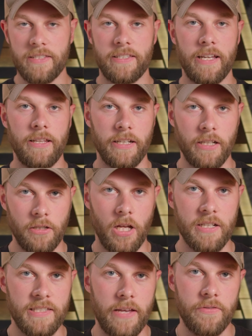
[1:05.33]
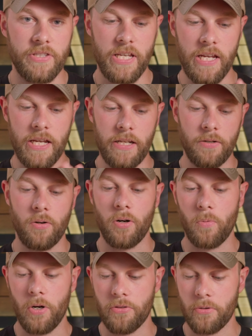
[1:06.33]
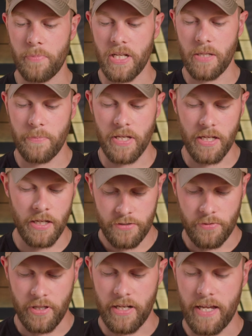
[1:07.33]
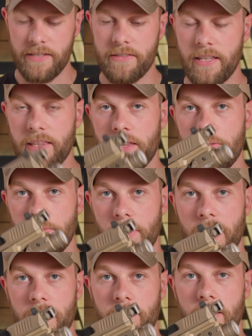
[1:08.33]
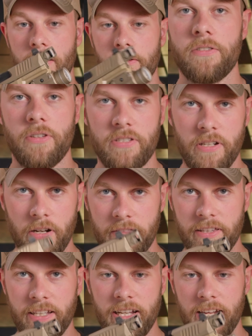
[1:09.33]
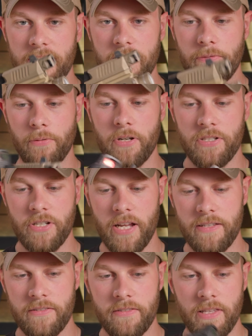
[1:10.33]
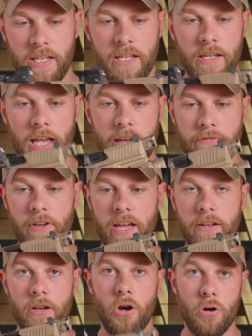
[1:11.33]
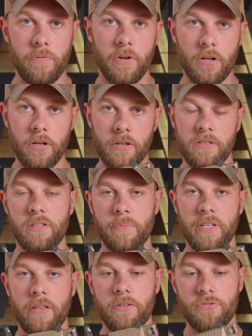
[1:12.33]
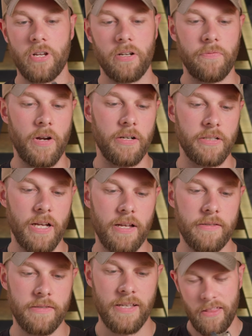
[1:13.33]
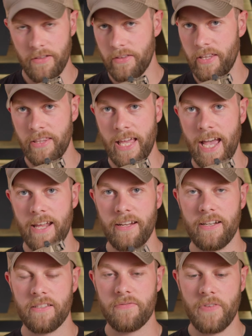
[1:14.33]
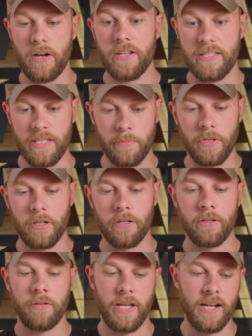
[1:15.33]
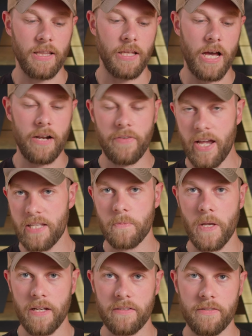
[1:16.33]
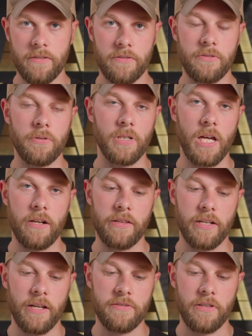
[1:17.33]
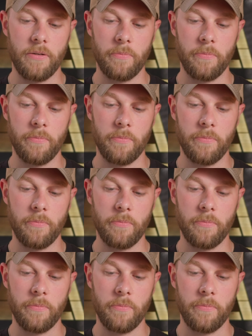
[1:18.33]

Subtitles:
say, like a Glock 17 or a Walther PDP. It's really nice that they threw that in there. So that's another thing that kind of differentiates the FN over some of the other striker-fired guns. Other than that, it is very similar in a lot of aspects to a lot of the guns on the